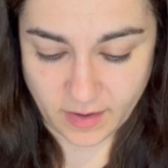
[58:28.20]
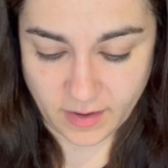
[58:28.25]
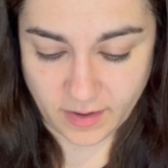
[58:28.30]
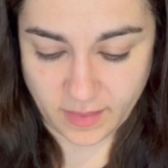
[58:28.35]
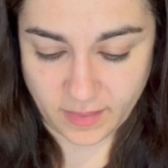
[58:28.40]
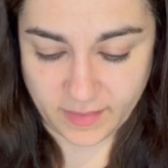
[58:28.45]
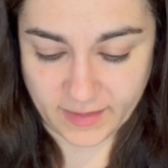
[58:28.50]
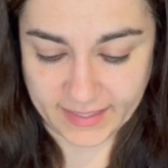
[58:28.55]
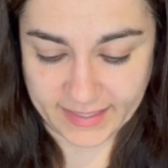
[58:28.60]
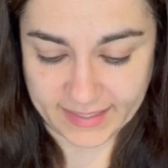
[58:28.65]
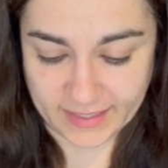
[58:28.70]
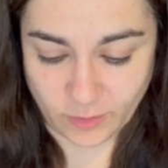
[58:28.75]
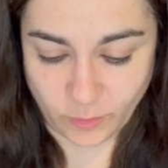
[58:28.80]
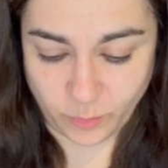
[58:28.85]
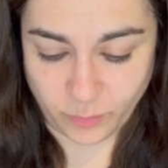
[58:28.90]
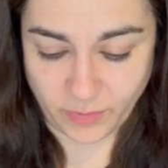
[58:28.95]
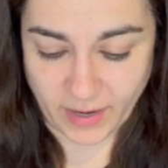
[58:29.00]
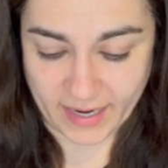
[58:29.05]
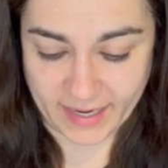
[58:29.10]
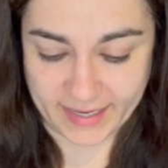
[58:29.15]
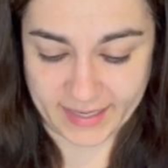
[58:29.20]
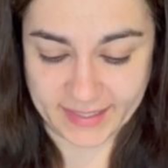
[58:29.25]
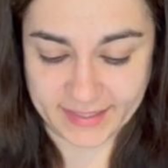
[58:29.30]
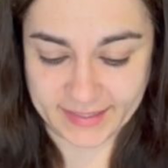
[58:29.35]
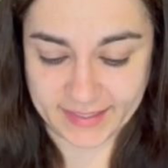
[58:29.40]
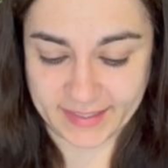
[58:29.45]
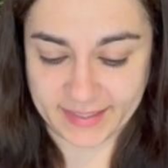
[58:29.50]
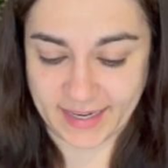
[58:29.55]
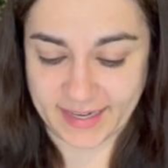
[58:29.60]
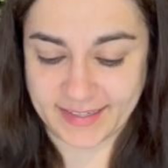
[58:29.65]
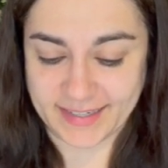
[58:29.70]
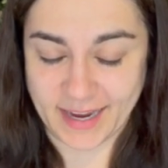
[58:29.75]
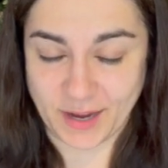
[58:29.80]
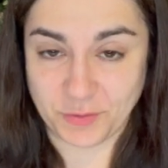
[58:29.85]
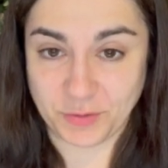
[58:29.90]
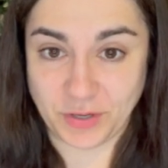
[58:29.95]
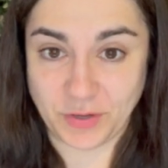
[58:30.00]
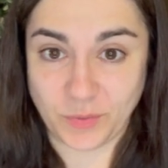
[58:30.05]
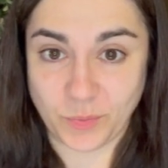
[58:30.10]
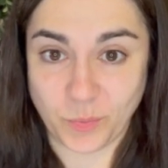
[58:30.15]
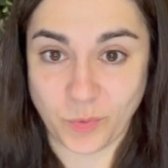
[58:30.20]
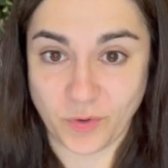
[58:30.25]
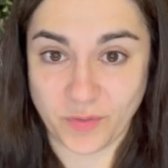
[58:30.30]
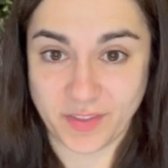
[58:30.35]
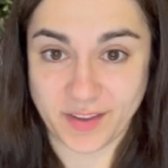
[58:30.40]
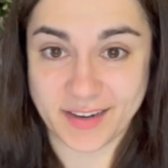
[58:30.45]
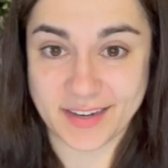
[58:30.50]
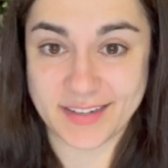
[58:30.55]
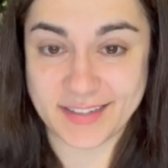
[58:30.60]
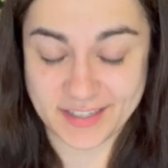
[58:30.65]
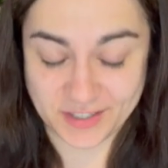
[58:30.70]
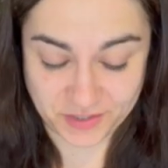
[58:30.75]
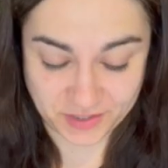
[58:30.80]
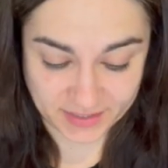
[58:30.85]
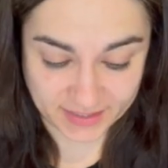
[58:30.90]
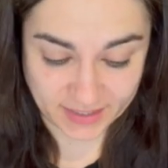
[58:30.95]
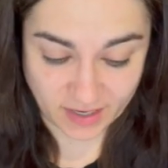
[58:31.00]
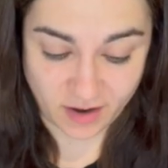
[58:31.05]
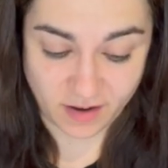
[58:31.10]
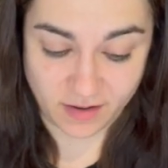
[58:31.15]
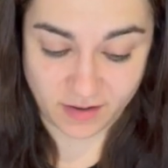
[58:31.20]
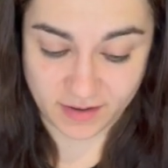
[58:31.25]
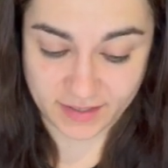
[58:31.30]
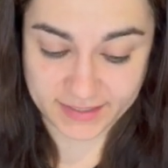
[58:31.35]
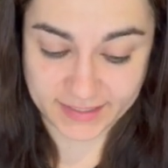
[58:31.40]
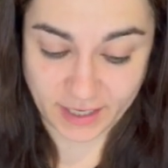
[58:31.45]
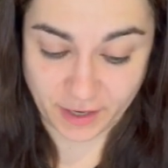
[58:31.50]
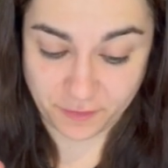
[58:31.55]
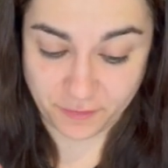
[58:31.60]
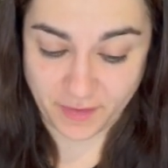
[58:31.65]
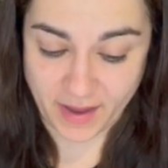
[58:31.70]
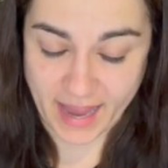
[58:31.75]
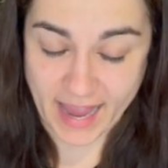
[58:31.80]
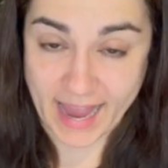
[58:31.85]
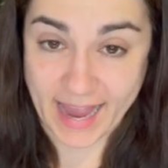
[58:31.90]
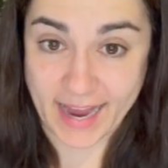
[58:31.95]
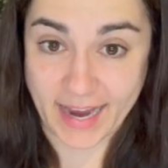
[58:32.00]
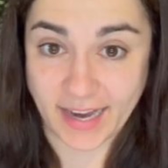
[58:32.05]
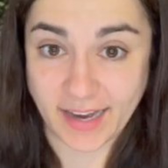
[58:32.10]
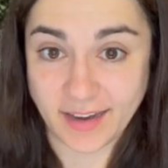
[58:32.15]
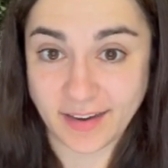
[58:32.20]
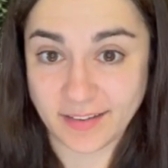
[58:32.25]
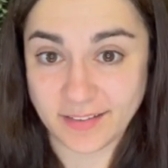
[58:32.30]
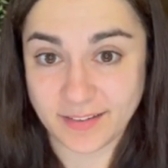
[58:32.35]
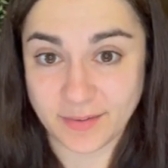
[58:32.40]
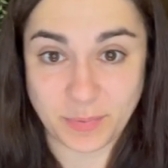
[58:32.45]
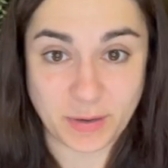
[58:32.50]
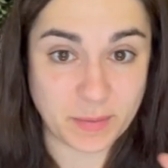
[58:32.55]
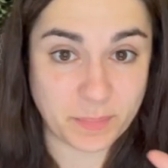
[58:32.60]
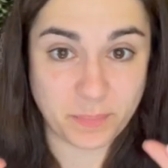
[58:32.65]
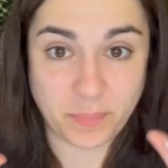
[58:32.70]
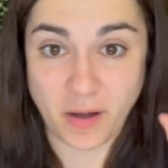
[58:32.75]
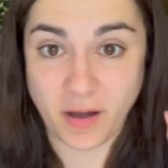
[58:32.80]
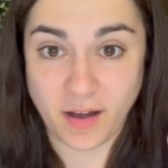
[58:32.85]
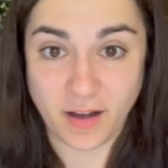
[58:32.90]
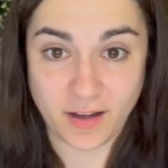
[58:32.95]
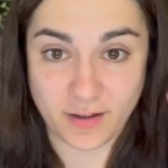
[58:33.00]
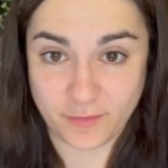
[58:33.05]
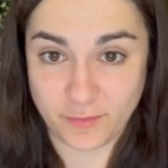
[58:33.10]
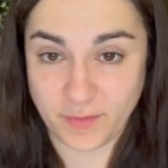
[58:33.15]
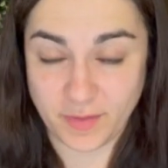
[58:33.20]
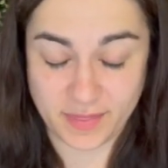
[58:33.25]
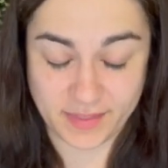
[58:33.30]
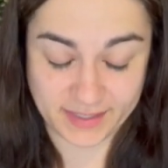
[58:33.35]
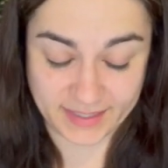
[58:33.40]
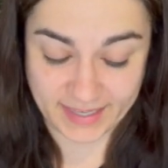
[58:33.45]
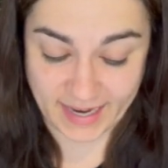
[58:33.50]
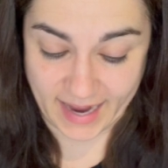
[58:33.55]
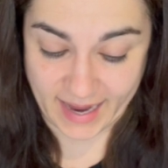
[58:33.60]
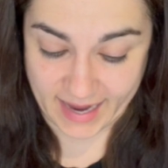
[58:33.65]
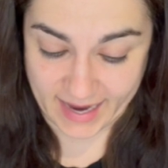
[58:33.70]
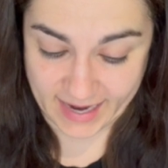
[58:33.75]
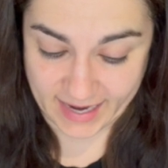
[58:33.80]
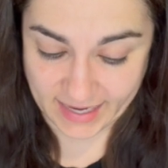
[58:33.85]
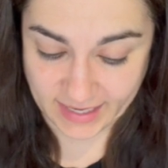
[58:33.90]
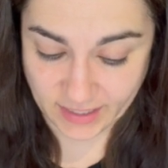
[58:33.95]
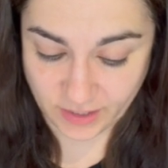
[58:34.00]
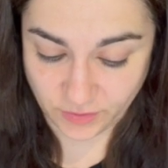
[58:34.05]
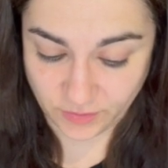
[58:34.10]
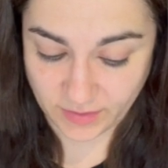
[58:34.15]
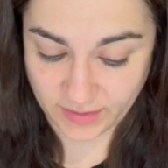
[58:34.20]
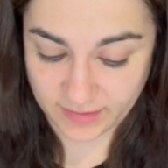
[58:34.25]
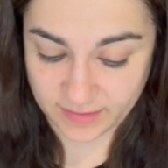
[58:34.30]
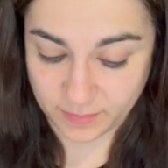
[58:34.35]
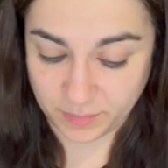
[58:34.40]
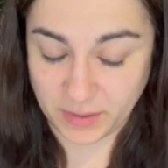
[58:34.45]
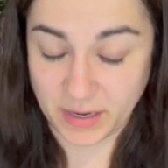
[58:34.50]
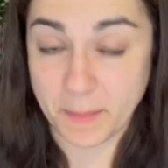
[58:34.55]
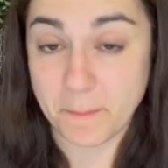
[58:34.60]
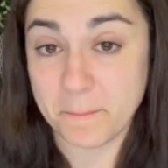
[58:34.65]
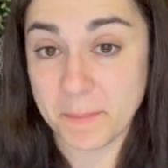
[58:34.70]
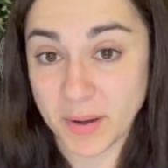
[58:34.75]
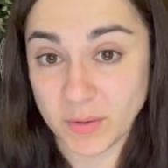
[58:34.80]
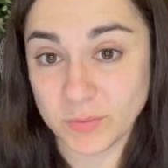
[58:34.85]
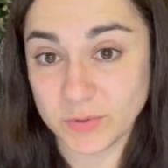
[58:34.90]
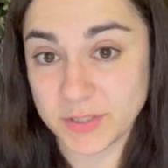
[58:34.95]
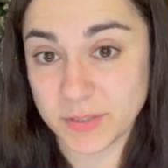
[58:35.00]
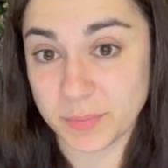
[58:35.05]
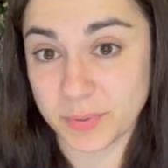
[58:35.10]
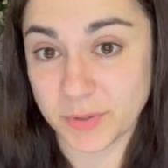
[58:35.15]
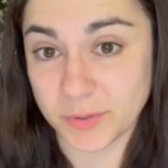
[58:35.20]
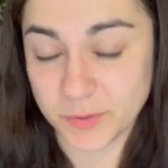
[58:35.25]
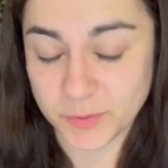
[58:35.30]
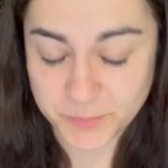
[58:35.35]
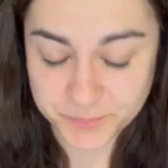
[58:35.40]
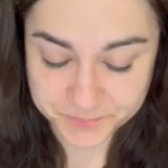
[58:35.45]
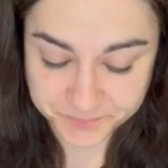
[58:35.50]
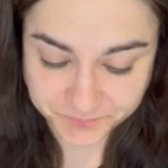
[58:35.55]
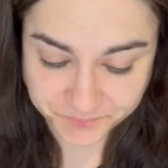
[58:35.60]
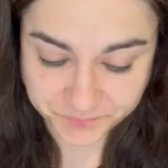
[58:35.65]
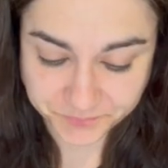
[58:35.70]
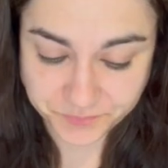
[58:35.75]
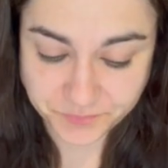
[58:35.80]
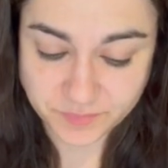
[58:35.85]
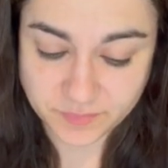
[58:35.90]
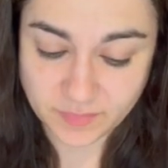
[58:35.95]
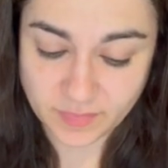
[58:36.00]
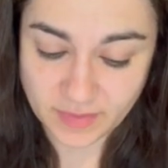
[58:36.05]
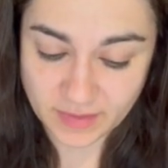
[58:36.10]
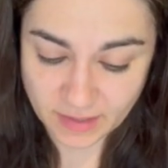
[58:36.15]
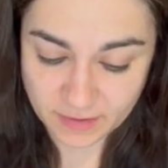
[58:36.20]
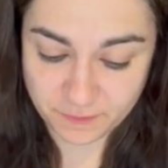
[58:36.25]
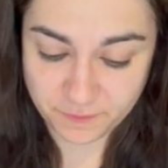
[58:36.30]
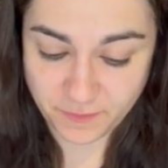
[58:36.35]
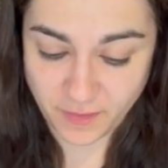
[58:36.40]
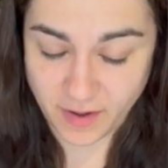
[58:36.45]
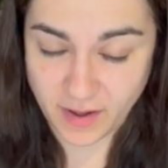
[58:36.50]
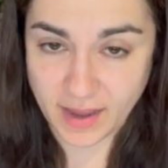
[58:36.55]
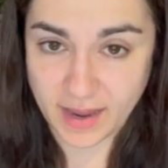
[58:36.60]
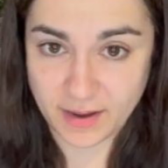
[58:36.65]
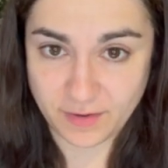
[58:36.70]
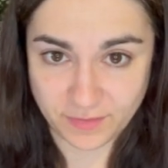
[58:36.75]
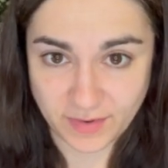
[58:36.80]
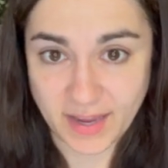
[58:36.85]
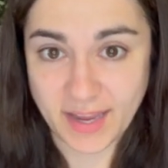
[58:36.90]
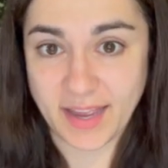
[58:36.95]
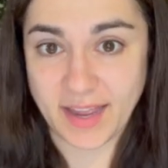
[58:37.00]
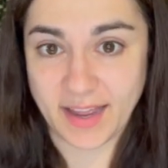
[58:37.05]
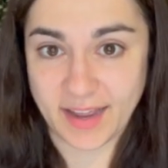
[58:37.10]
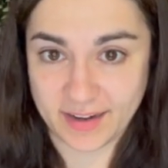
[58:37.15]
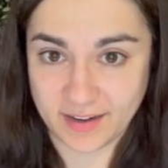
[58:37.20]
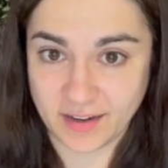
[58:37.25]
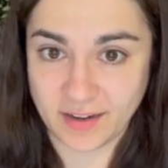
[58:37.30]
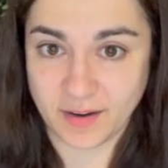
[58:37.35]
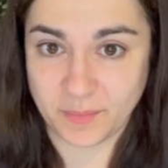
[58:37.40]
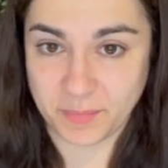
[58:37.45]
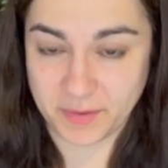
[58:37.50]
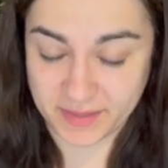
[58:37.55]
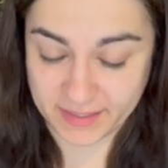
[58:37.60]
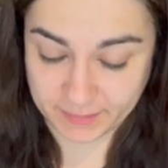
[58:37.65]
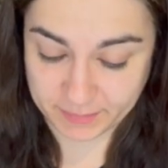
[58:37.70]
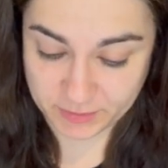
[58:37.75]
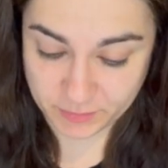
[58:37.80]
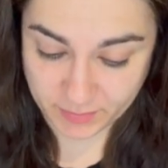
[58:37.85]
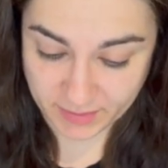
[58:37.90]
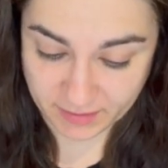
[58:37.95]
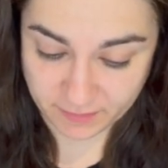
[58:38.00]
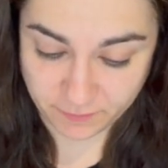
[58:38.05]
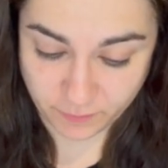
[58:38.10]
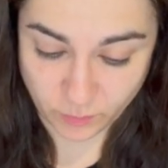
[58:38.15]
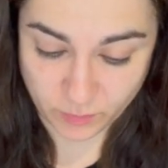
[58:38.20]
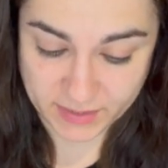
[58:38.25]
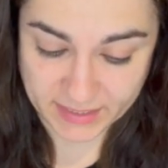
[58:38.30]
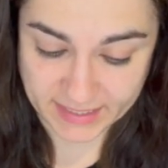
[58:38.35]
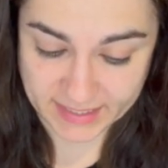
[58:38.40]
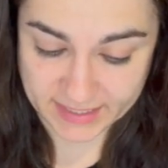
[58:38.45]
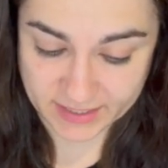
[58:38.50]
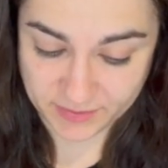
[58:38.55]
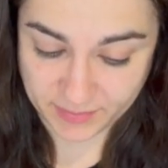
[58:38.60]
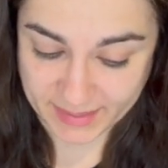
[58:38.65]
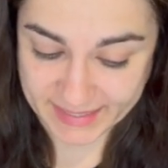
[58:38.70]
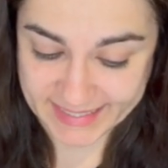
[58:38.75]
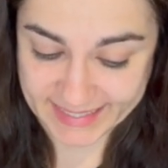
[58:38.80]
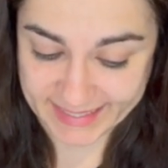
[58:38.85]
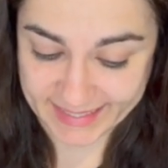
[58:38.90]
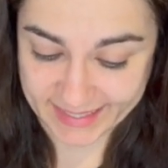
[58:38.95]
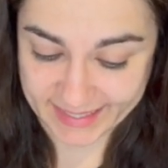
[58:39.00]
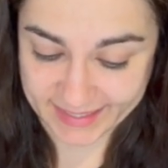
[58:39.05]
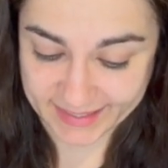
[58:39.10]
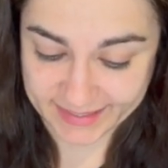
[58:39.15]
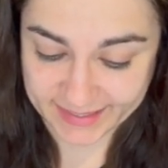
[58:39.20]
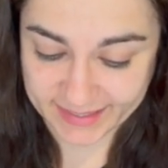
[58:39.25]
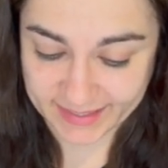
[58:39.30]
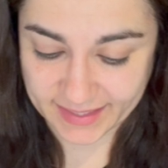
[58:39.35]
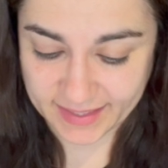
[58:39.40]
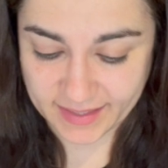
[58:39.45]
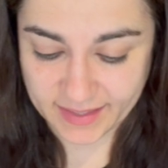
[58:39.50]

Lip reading: these little brackets, they tell you what the conditions are. So for A, to be a part of the set A, you need to be a multiple of 5 and a number that's between 14 and 26.